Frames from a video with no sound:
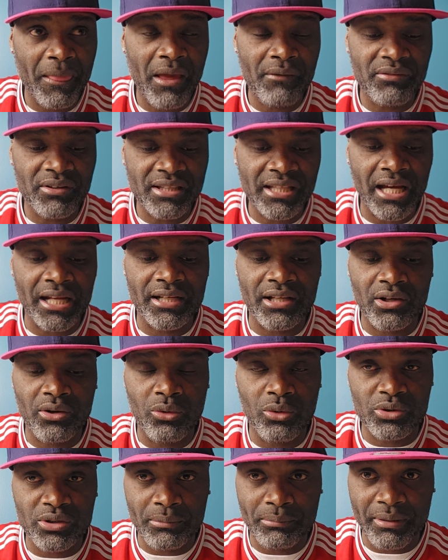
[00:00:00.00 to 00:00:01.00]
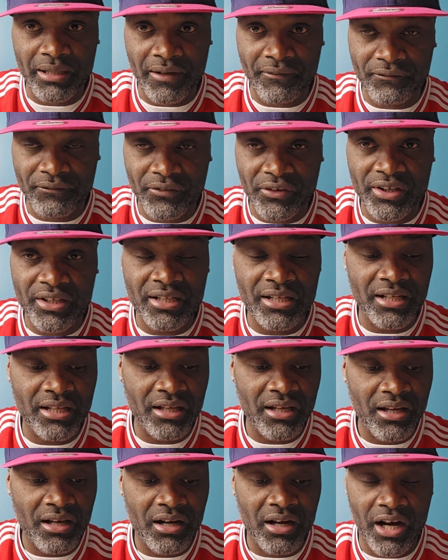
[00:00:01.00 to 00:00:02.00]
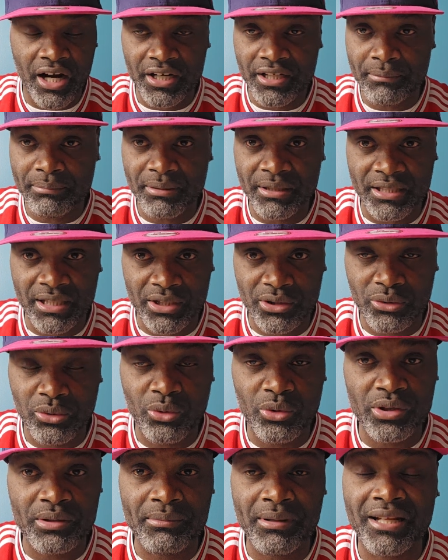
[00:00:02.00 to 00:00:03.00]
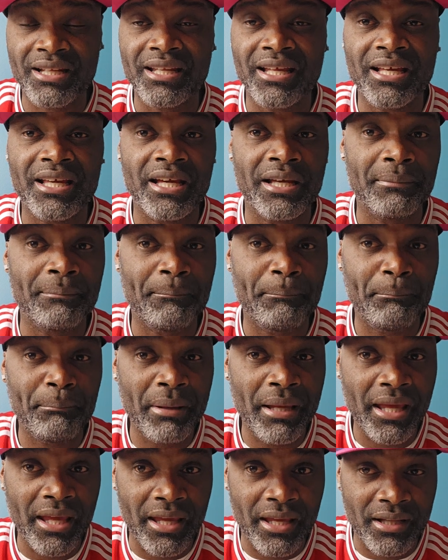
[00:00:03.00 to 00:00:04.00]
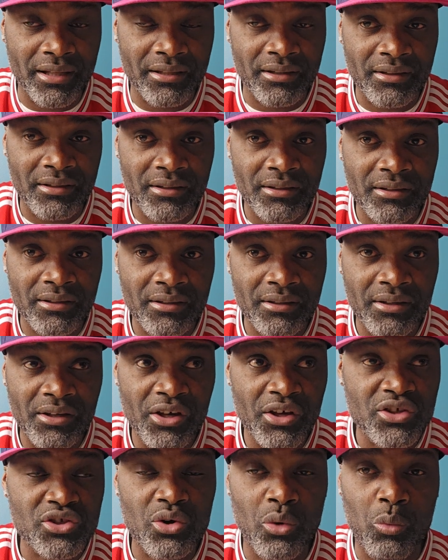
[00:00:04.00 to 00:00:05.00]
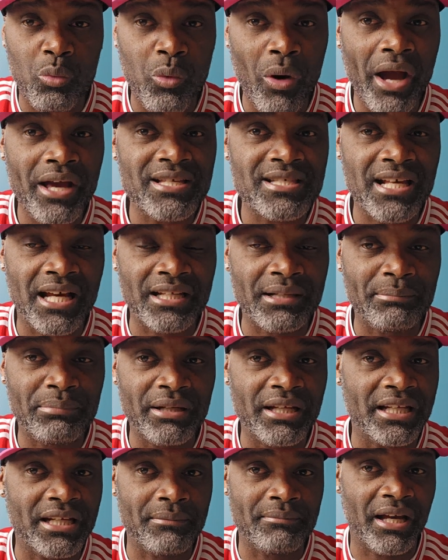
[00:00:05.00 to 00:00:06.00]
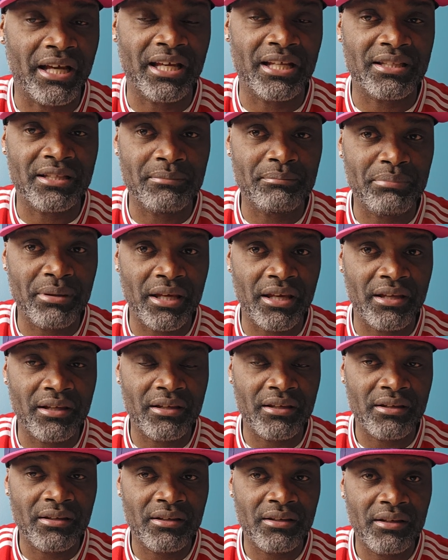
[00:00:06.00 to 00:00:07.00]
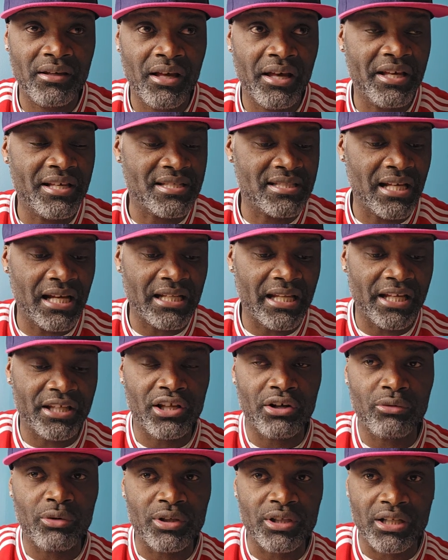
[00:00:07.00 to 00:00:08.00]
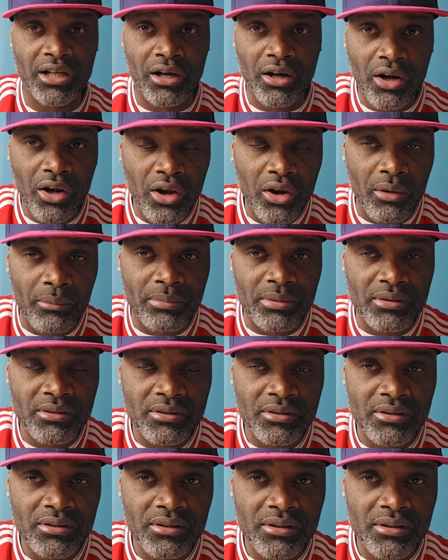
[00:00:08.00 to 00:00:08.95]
Every time they go to play a friendly or they play in a tournament, they get paid. So why is that the player them not getting paid? It's not like you're running a club.